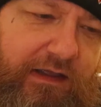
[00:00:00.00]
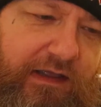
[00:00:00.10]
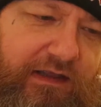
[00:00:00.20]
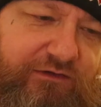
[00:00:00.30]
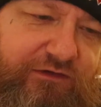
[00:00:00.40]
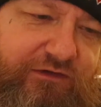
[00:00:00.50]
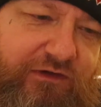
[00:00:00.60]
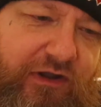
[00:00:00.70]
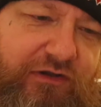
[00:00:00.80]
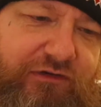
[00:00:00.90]
it's
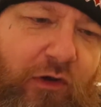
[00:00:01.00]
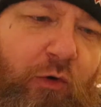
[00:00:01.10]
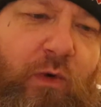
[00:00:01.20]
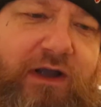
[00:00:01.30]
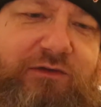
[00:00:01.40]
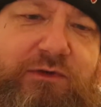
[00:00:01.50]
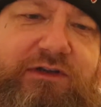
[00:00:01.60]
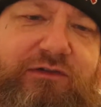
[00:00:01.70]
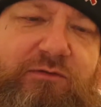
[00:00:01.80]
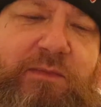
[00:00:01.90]
always with
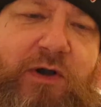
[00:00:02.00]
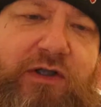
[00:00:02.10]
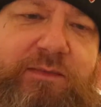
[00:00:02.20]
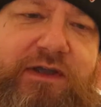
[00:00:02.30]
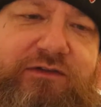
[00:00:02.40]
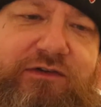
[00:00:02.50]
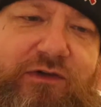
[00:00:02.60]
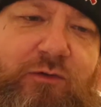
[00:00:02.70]
these supermarket beers, it's